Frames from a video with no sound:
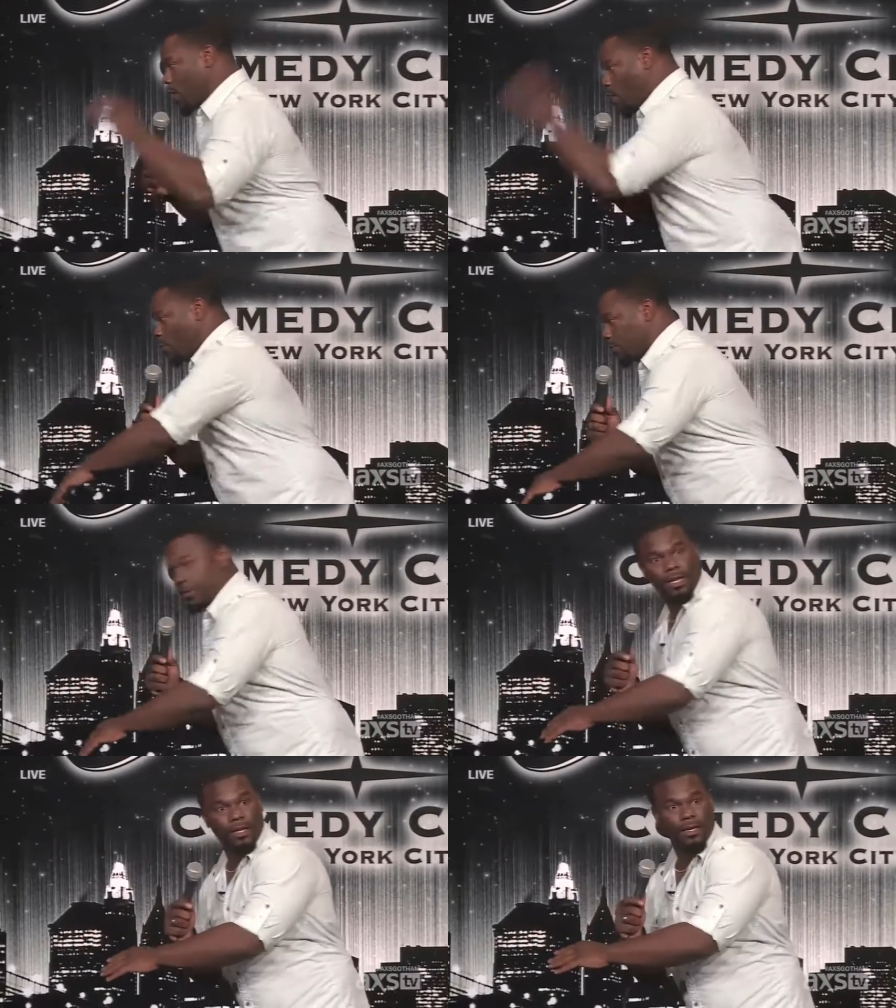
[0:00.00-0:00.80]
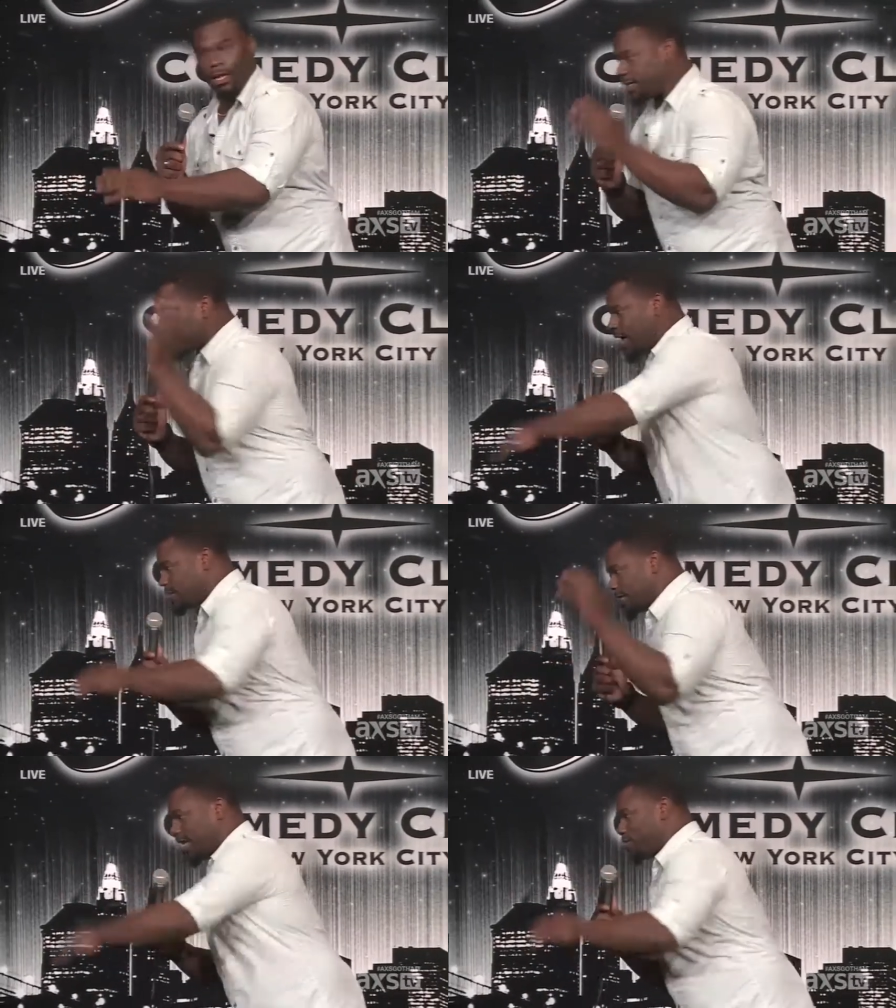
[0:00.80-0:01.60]
move! This
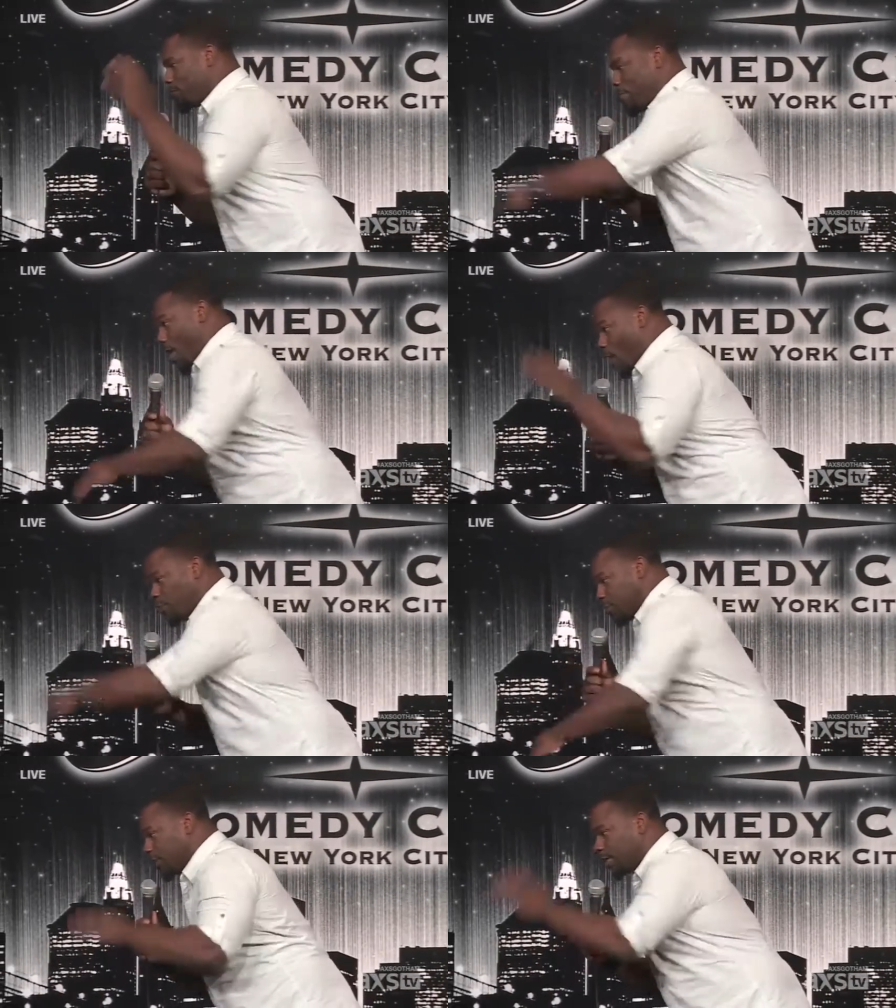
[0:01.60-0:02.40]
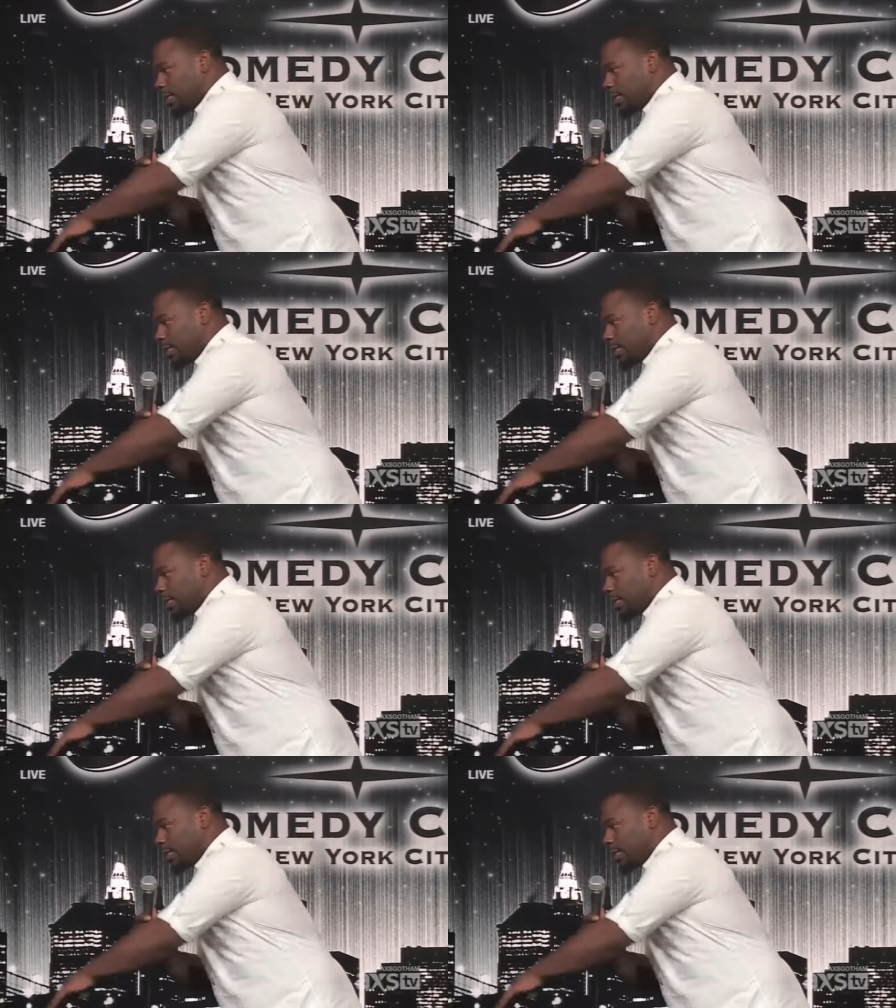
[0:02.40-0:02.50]
guy's gonna kill your mouth!